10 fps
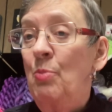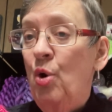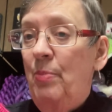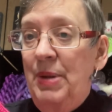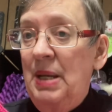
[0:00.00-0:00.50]

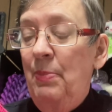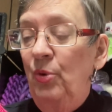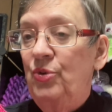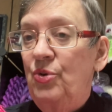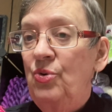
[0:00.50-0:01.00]
more people
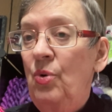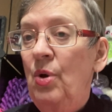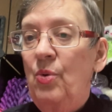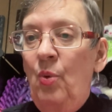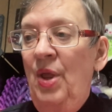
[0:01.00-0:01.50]
to do
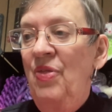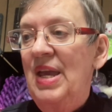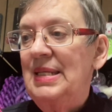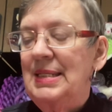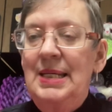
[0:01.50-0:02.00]
it when
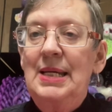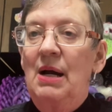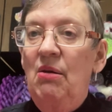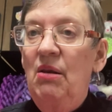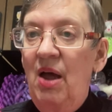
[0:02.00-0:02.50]
they see
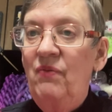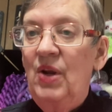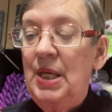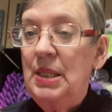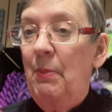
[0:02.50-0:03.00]
how
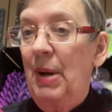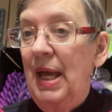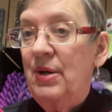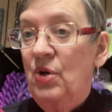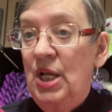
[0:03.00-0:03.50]
lovely the
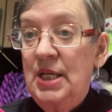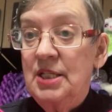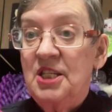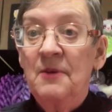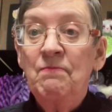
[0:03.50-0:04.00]
pattern
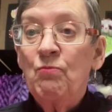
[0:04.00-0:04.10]
is